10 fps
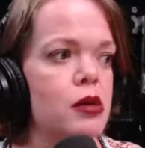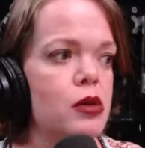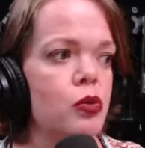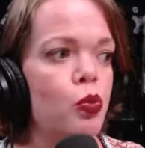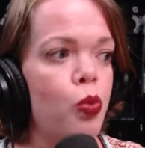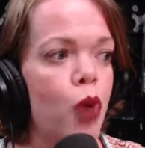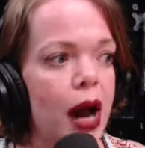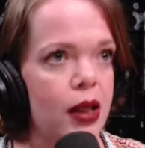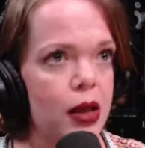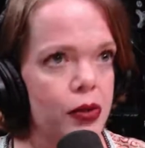
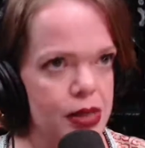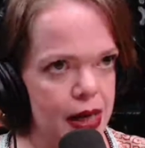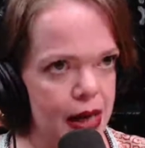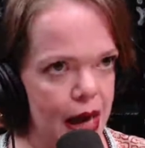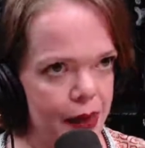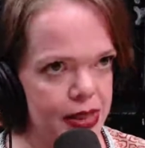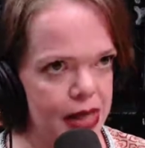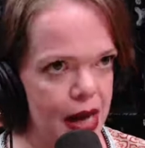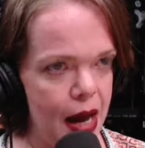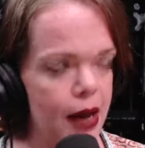while I was at
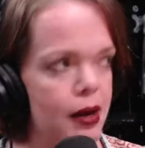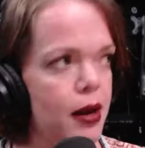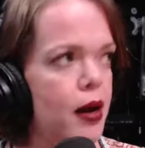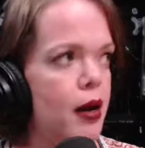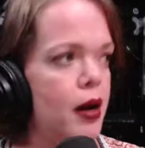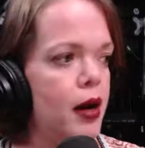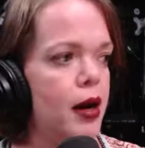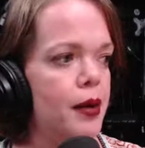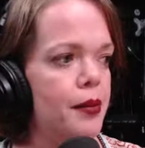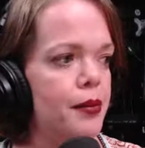Habitat.
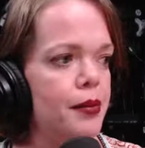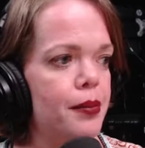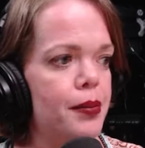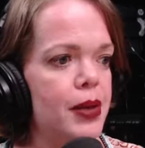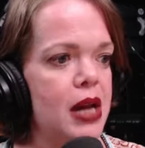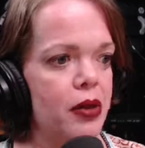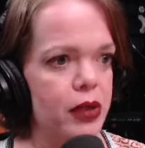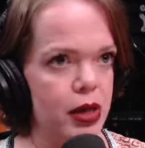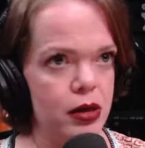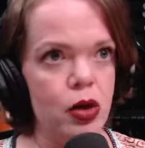But now
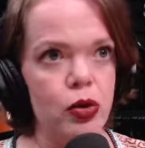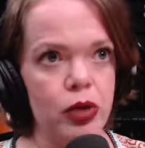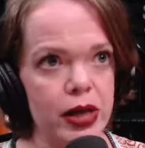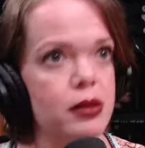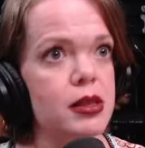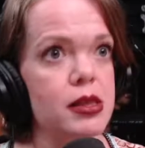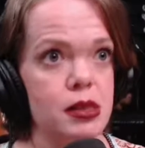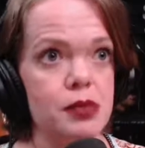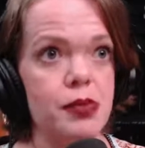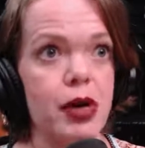they know this
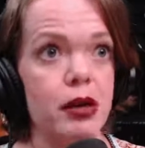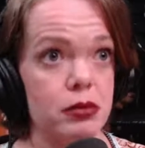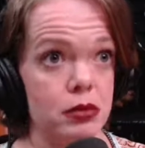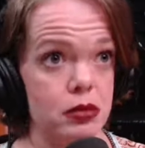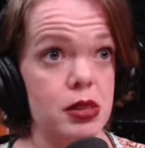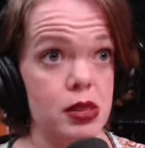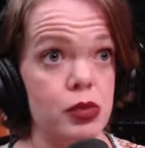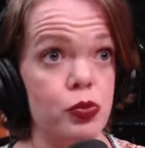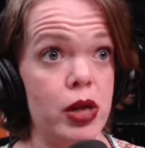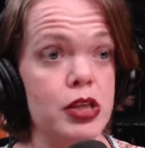is
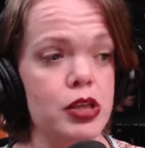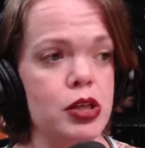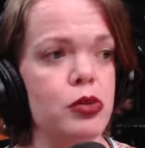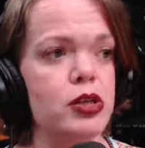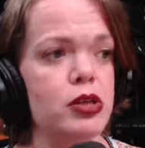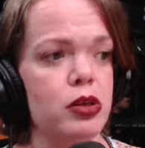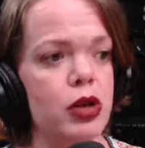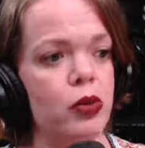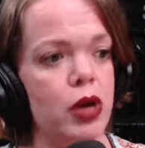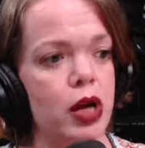what I do. And so
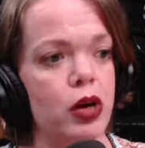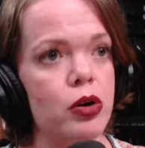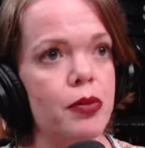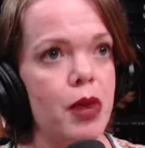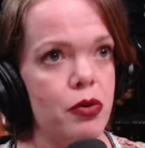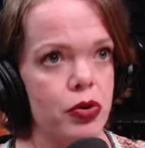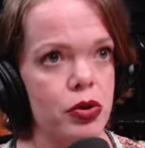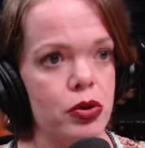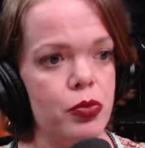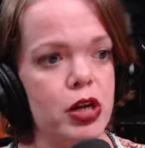when I go to my
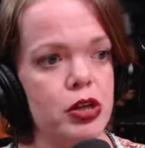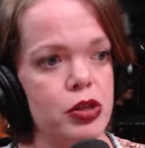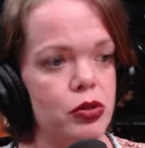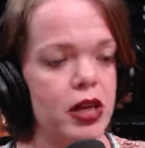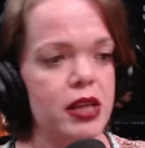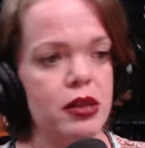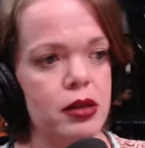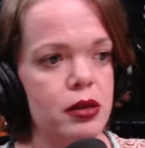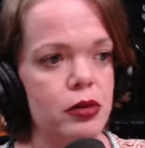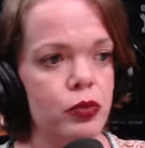room, when I do
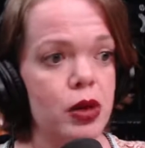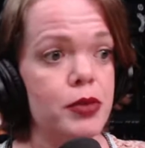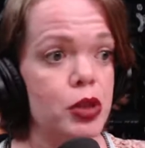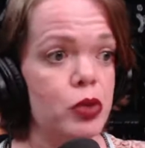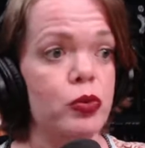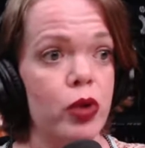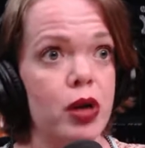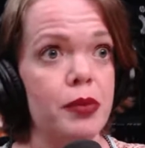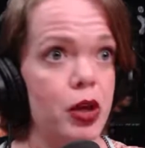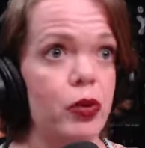when I'm doing what
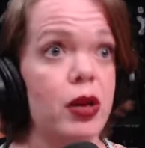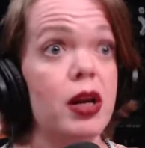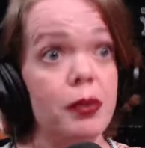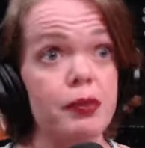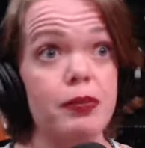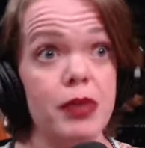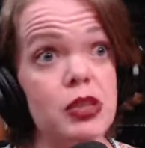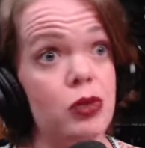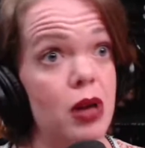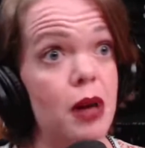I'm doing, that's
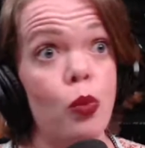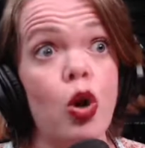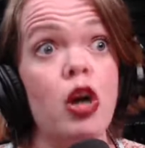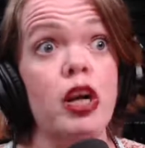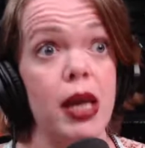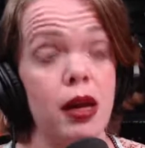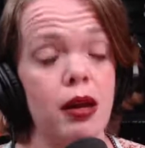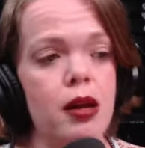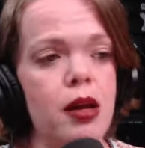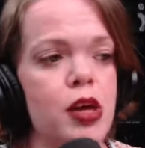what I'm working.
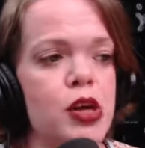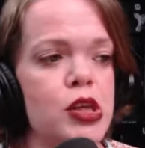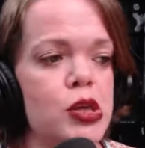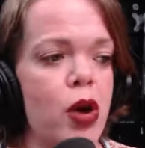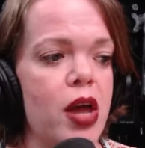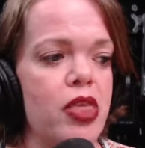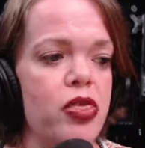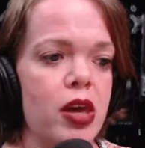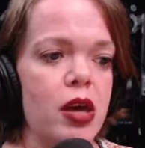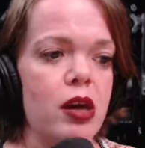So I
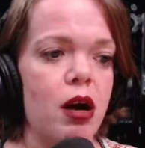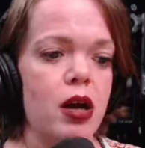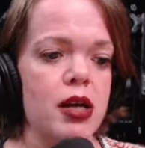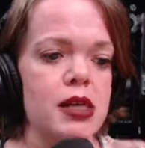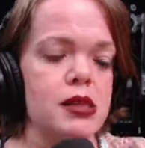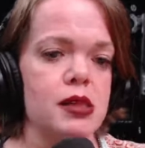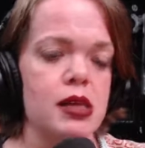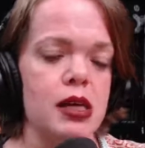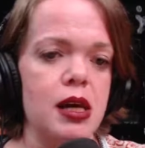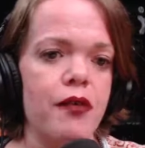think,
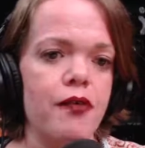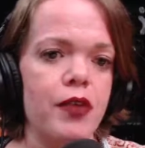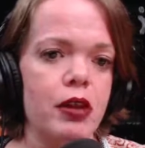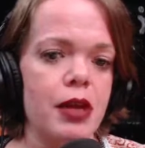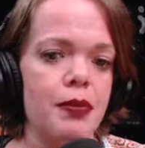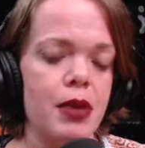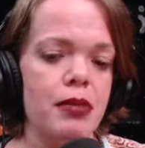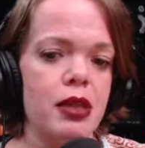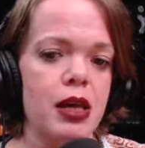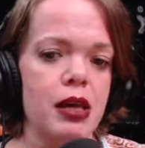honestly, I feel like maybe
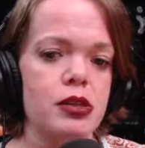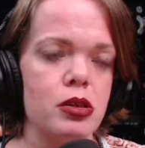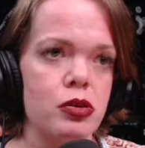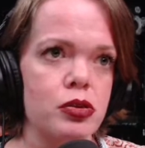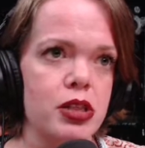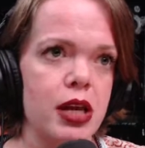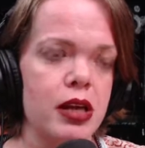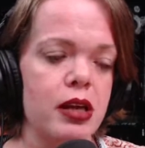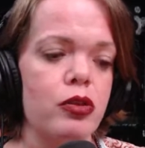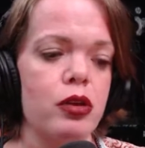they associate,
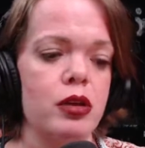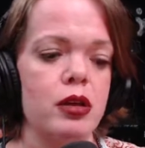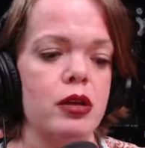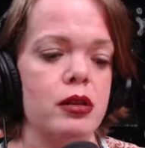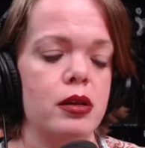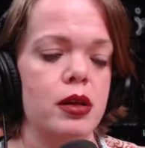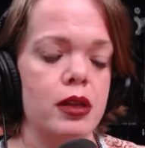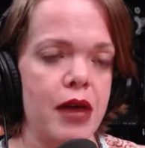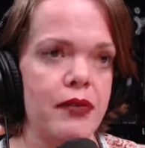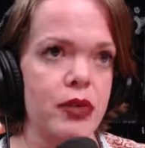now they're
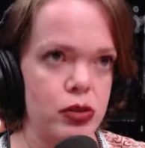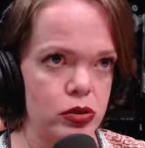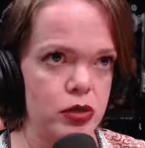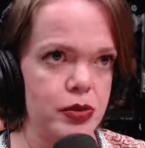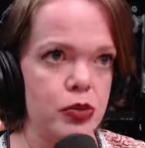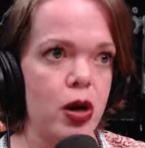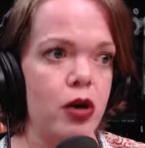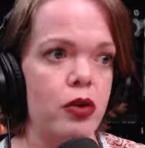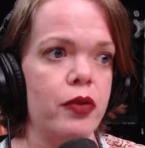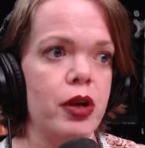11, soon to be
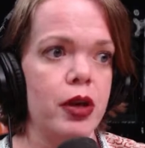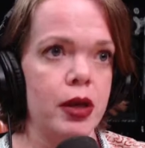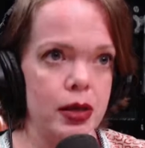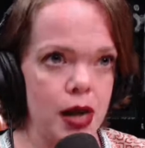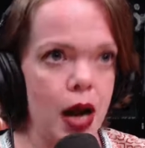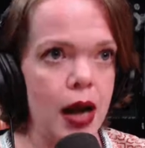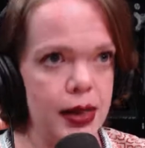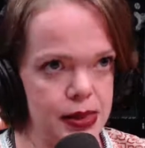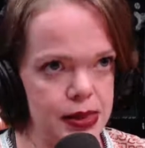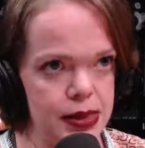12, 9
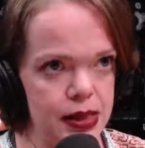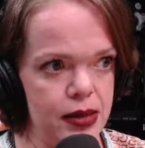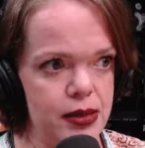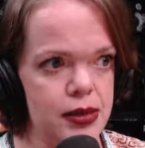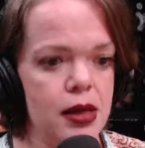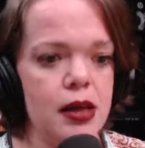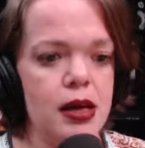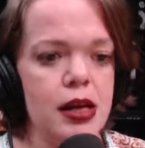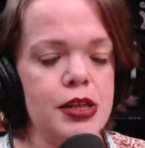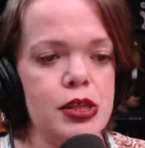and 6.
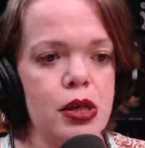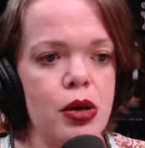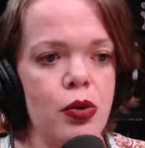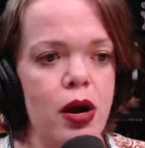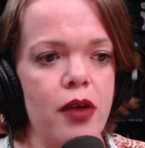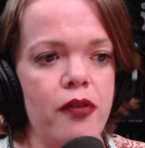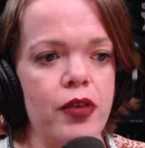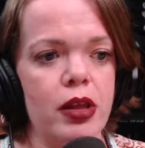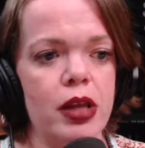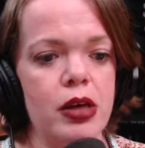And so I feel
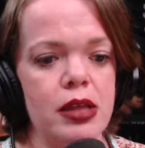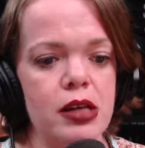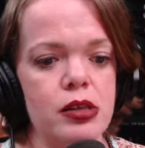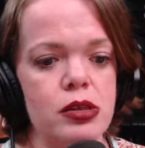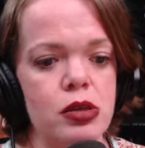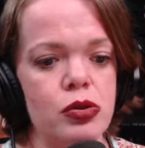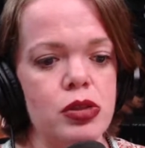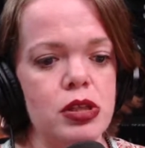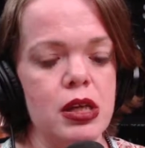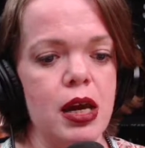like they
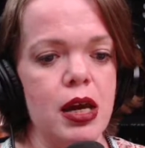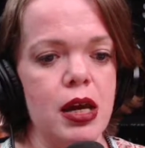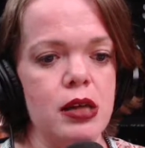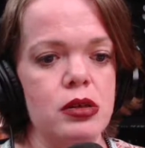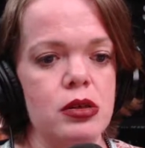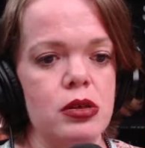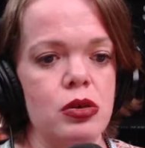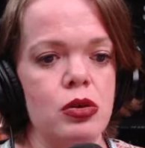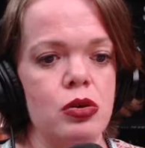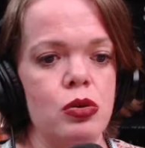associate
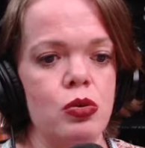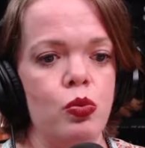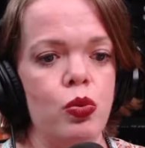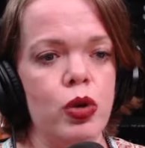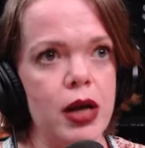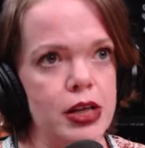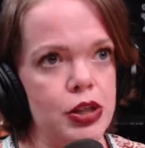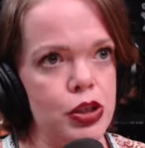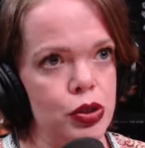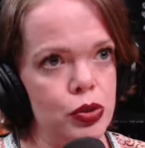what I
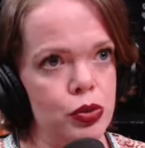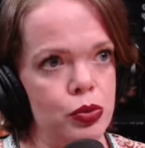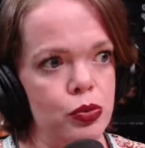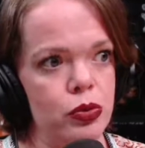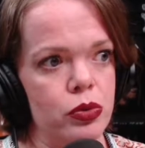do,